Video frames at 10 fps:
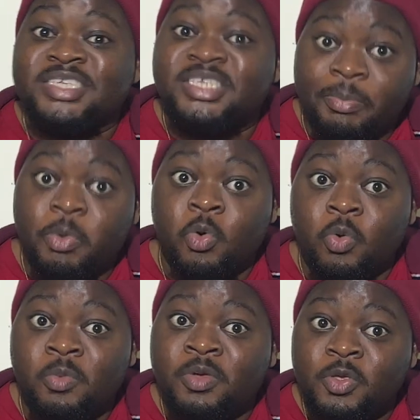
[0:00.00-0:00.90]
It's like
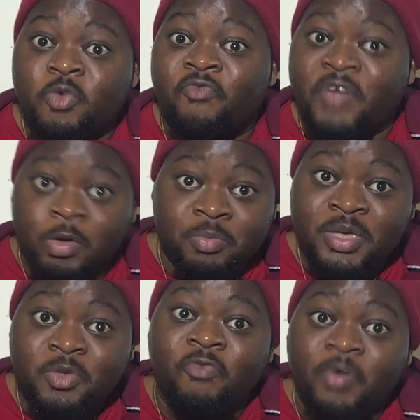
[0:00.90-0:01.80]
seppuku. You
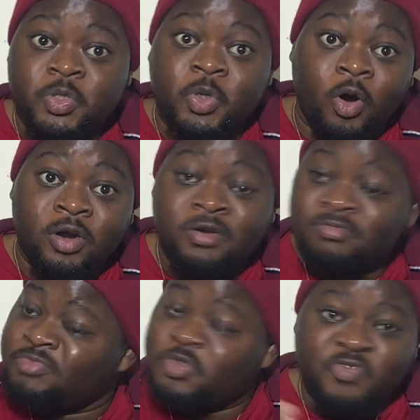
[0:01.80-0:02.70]
failed me, you failed your
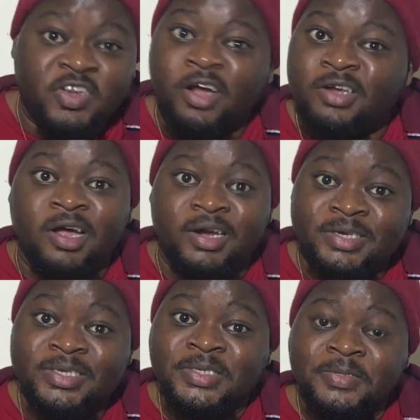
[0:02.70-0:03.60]
honor, you're done.